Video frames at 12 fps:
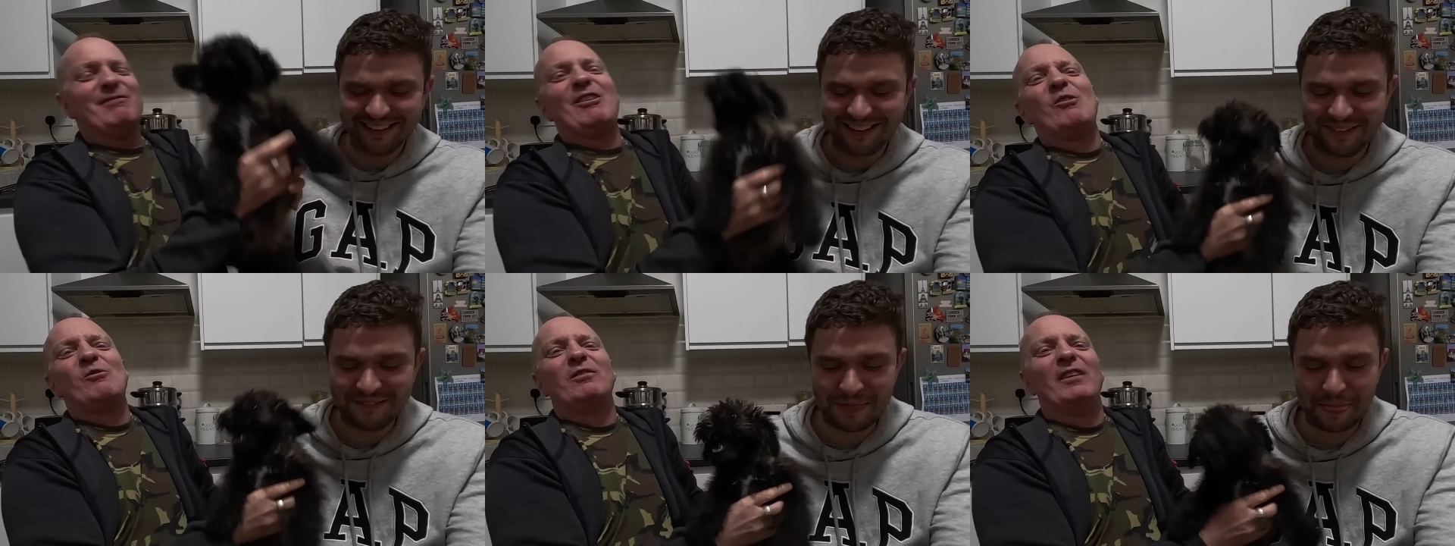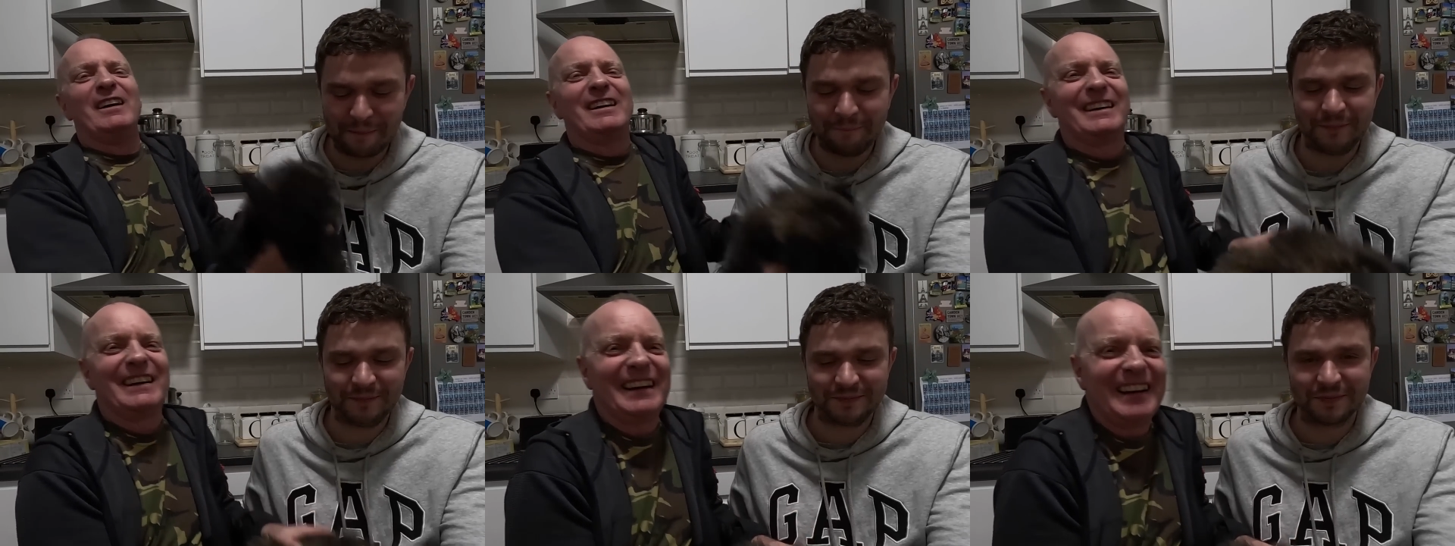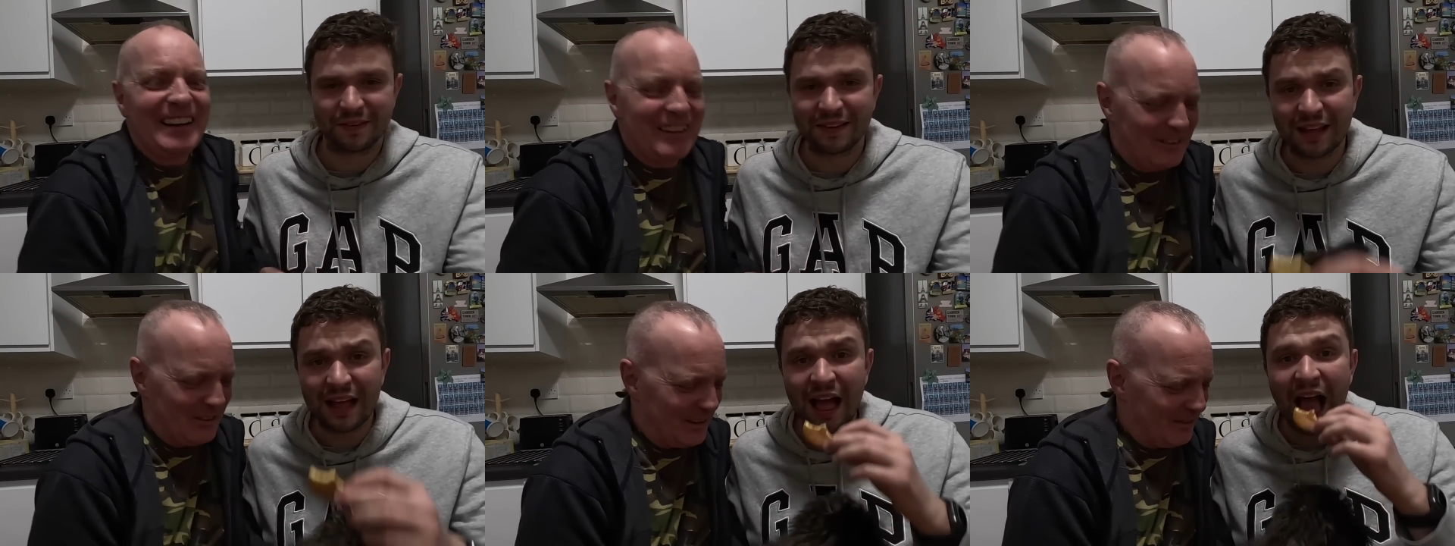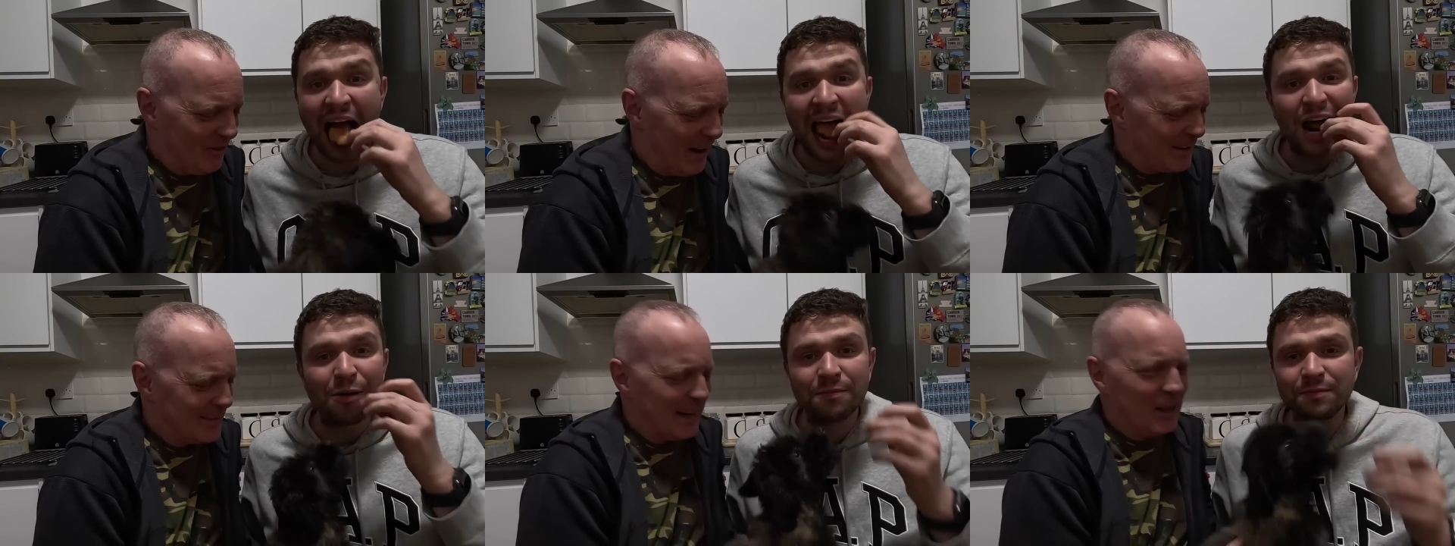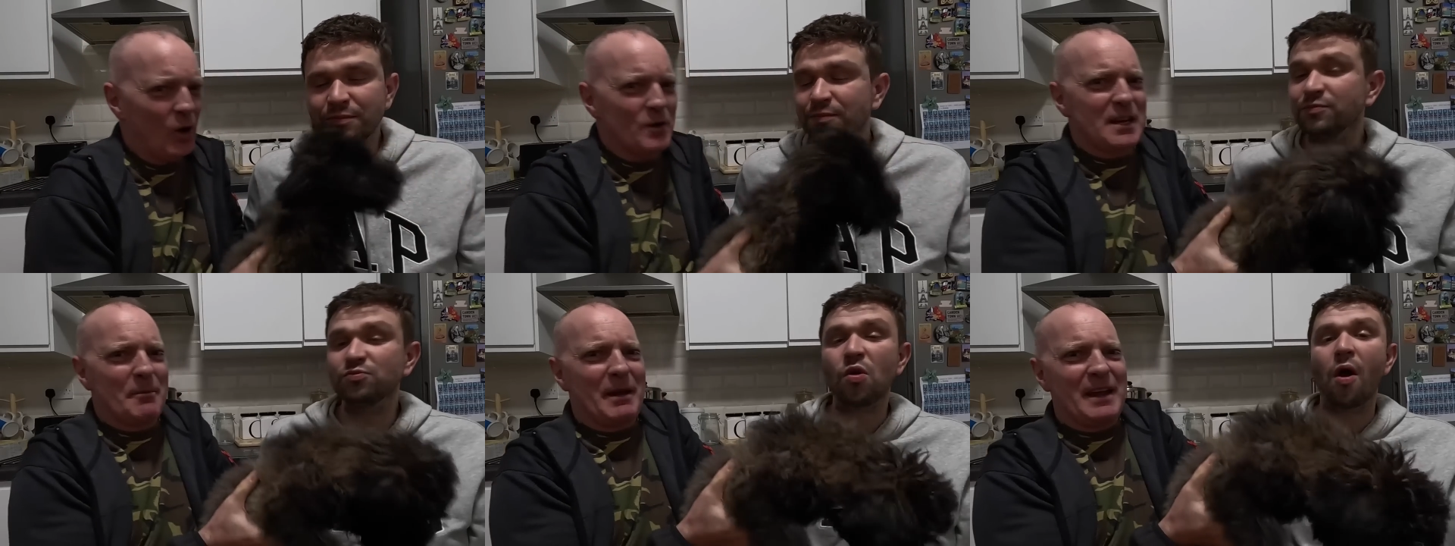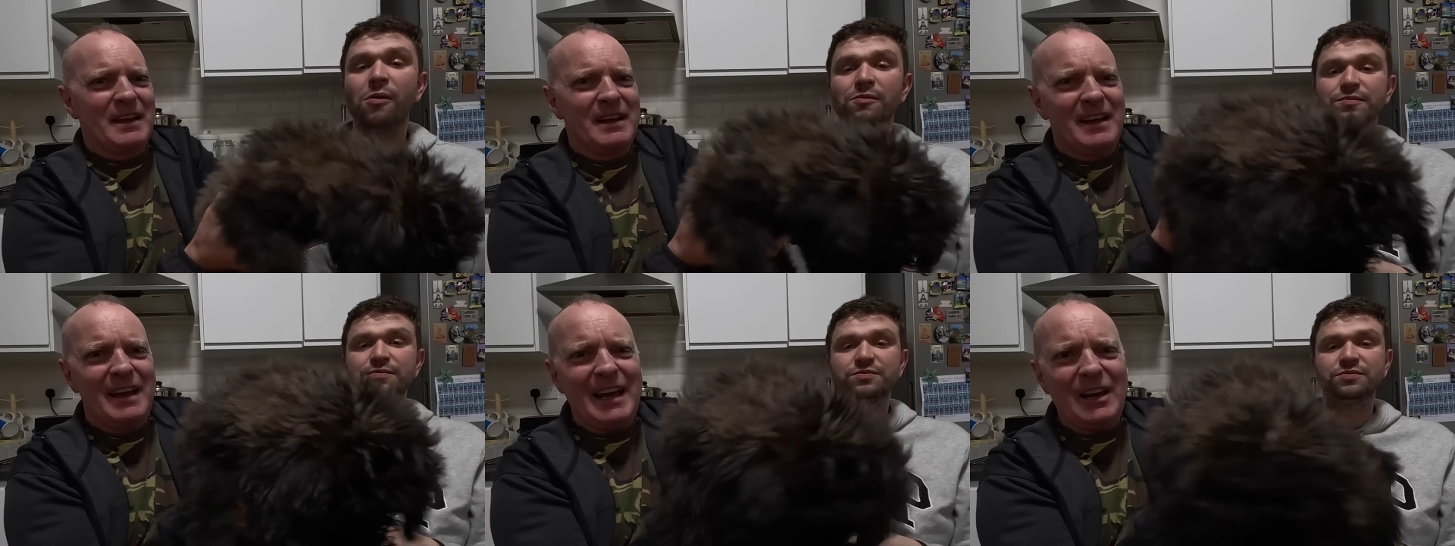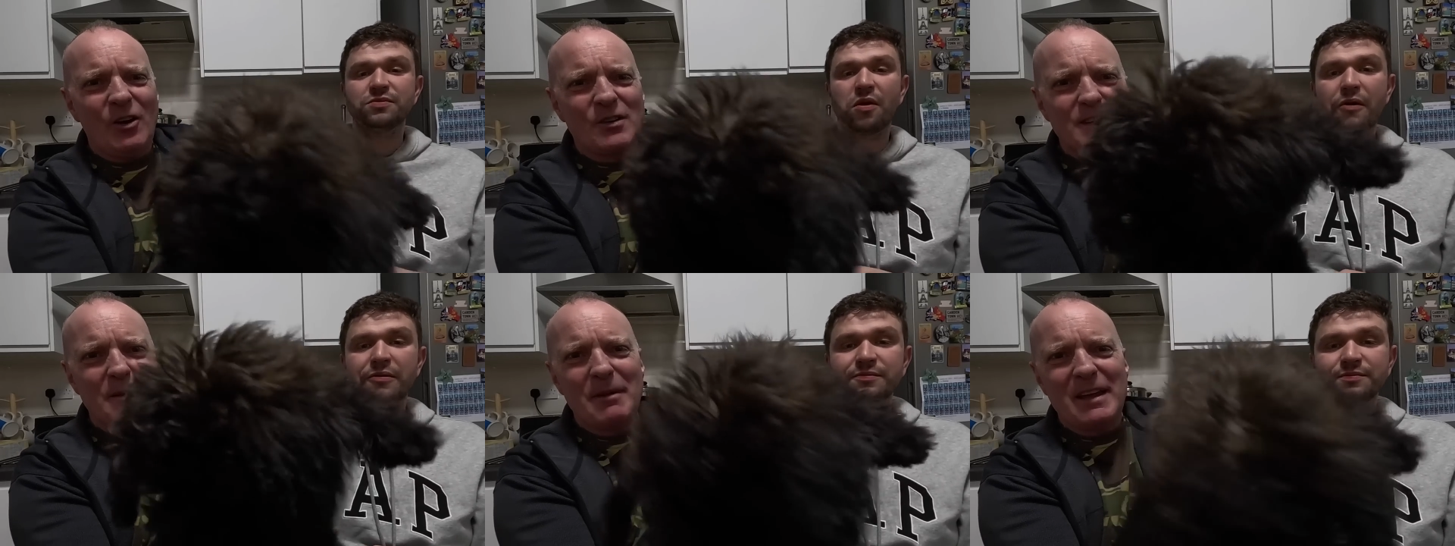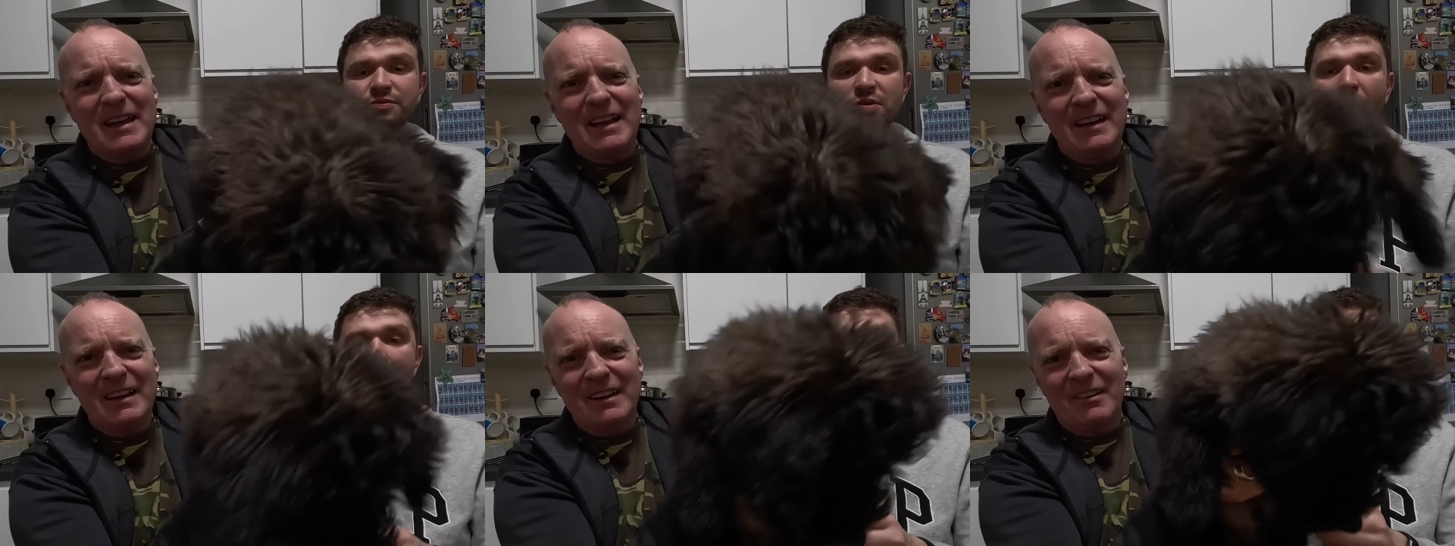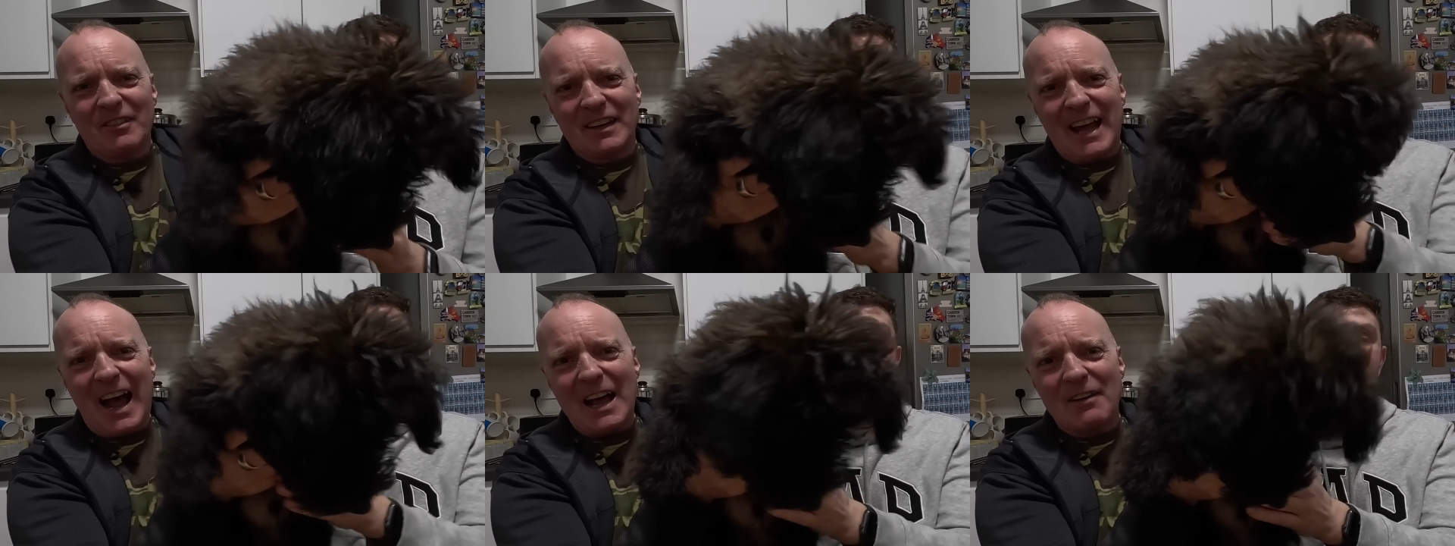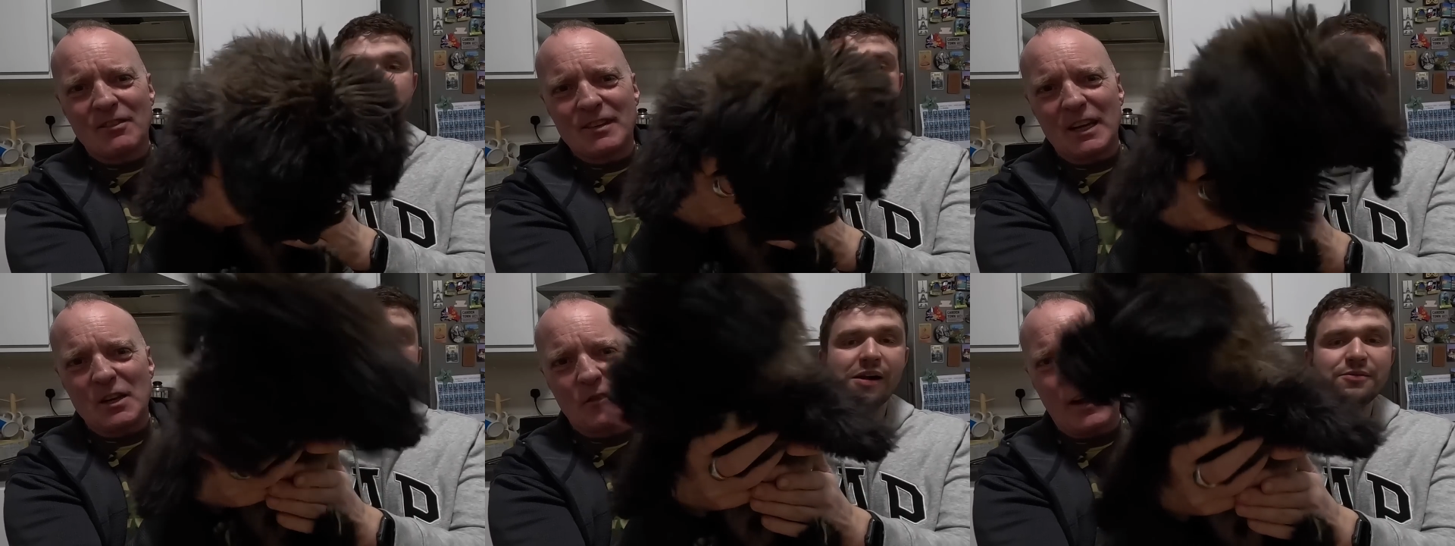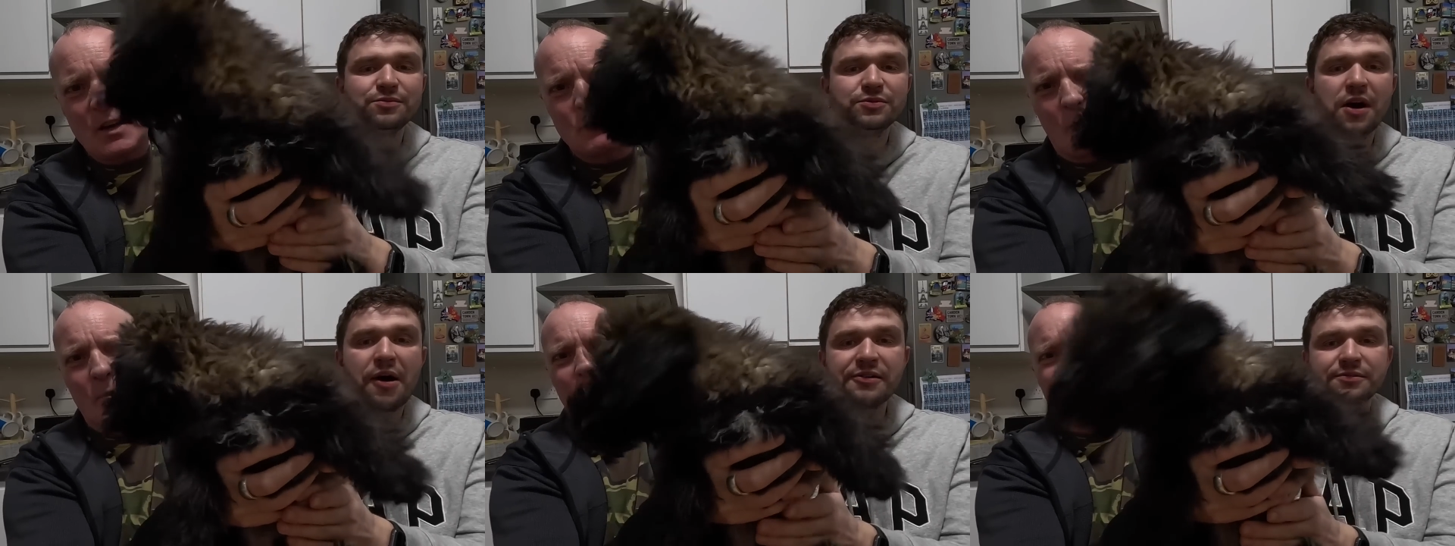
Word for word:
Speaker 1: Oh. Right. Say hello, Timmy. Hello, Timmy. You can't even see his face proper